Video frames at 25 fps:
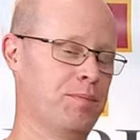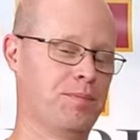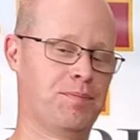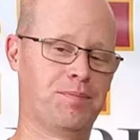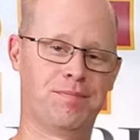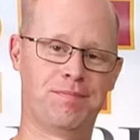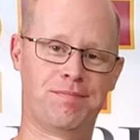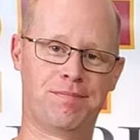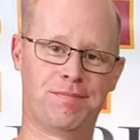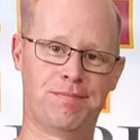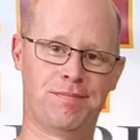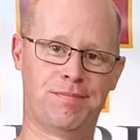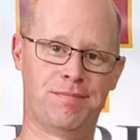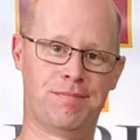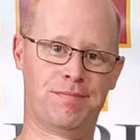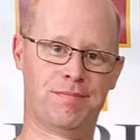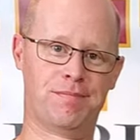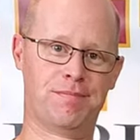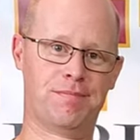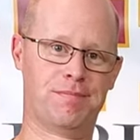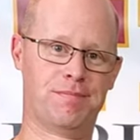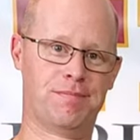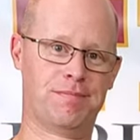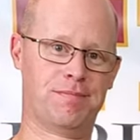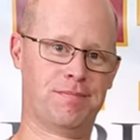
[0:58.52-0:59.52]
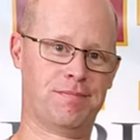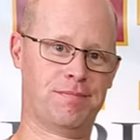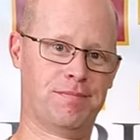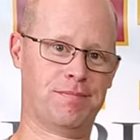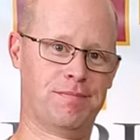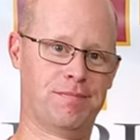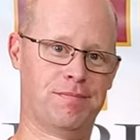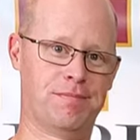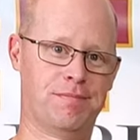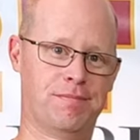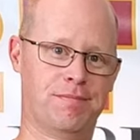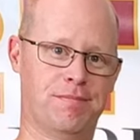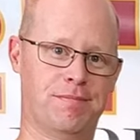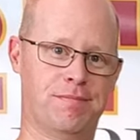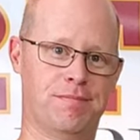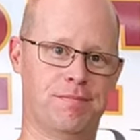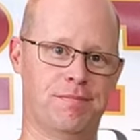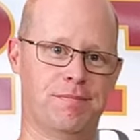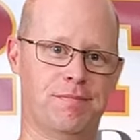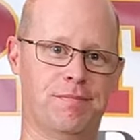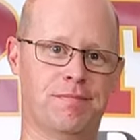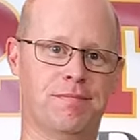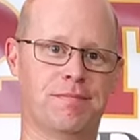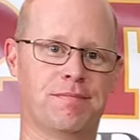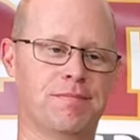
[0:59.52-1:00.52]

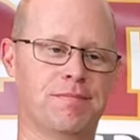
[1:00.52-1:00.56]
(silent)